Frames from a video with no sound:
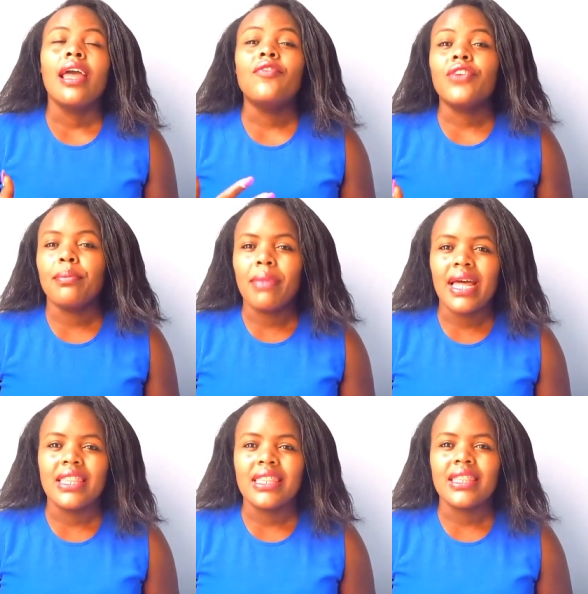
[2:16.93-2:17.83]
every
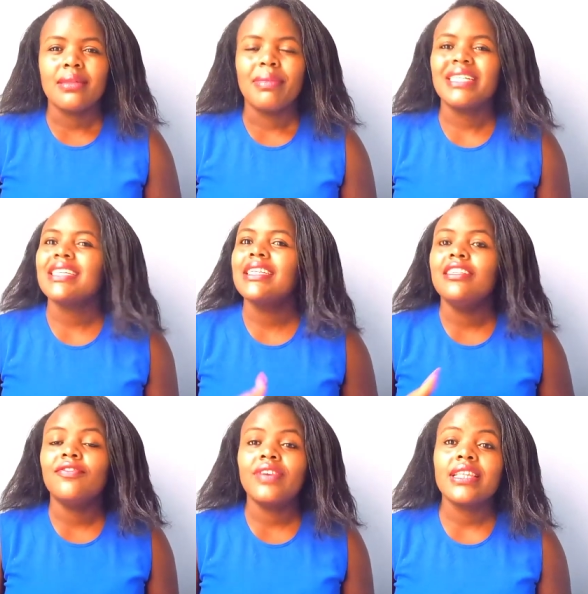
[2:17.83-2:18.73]
month, but it
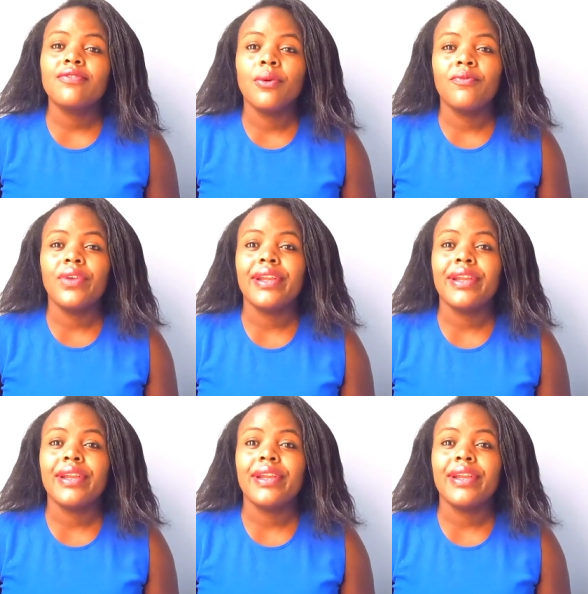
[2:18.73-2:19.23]
differs from